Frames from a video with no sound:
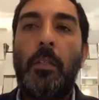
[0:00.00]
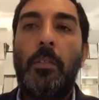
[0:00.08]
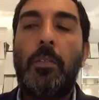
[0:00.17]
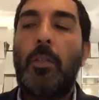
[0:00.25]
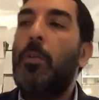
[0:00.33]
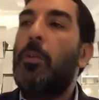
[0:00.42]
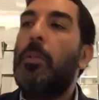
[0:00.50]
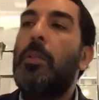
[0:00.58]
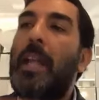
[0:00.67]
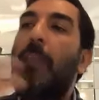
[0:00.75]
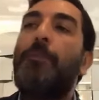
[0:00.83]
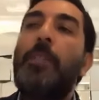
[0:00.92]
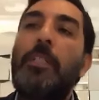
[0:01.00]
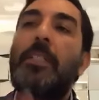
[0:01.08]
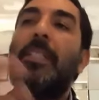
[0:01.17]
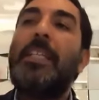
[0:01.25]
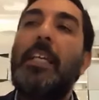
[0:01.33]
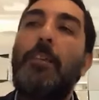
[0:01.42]
So life
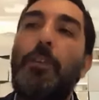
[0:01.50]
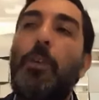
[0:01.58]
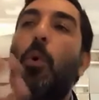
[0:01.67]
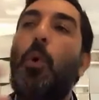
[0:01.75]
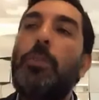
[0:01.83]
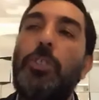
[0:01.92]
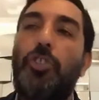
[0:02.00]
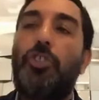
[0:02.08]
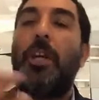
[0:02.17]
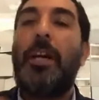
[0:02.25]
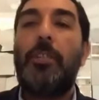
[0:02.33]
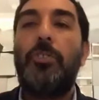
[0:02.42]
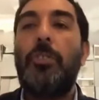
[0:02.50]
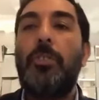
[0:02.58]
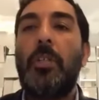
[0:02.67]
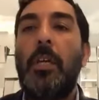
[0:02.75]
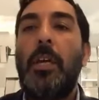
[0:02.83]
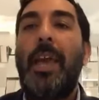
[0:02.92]
needs to give you all these
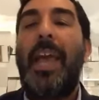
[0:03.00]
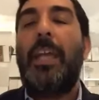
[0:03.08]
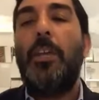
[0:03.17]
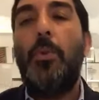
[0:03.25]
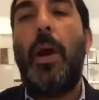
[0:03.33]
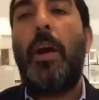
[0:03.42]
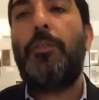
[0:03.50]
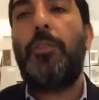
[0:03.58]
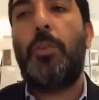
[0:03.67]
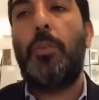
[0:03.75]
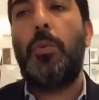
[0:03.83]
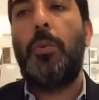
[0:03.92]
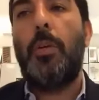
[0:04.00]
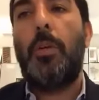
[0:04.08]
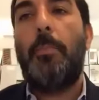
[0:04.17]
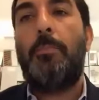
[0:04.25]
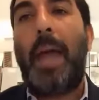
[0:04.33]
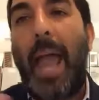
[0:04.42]
challenges and you have to
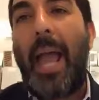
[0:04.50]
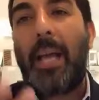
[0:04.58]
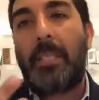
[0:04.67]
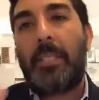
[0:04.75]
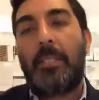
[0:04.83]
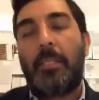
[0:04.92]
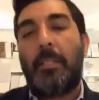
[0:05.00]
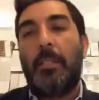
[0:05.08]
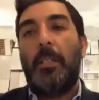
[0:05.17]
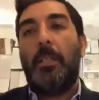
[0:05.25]
pass.